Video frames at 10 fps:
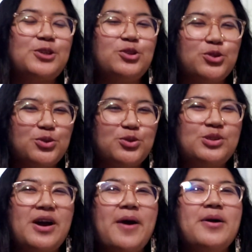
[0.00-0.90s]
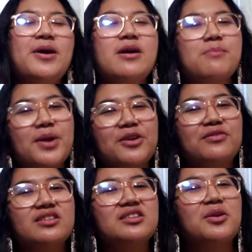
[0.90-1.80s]
You,
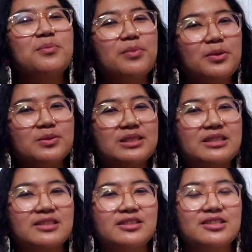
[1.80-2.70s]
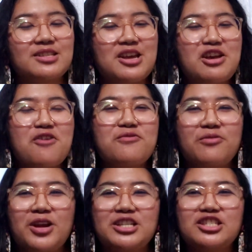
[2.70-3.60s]
barefoot on boulders,
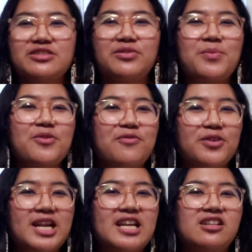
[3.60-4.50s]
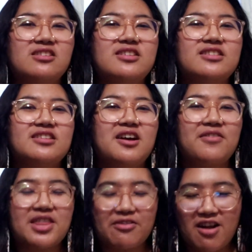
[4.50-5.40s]
fresh from the foothills of
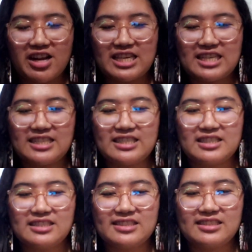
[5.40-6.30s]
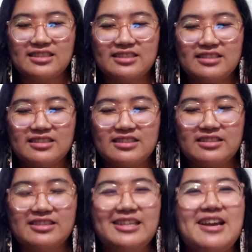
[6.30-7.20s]
the Rockies.
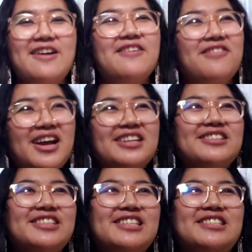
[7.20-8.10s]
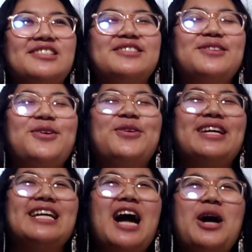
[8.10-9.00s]
Finally,
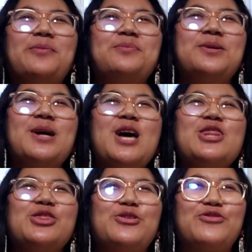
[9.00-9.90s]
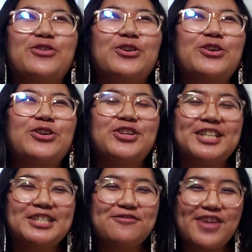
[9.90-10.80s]
soaking up the
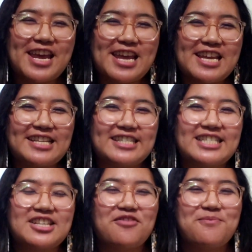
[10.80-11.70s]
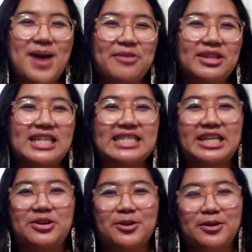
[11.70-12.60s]
verdant veins of Mount
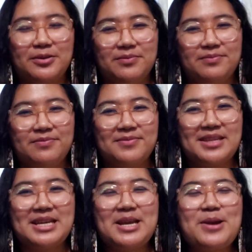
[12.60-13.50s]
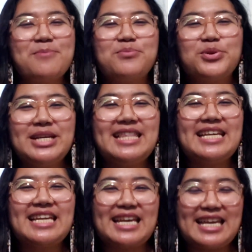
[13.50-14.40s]
Isarog.
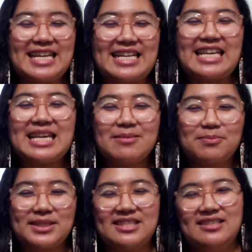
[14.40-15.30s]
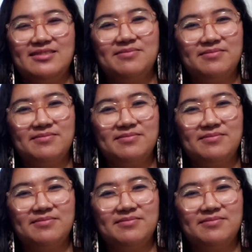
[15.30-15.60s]
Breathing it in heaps.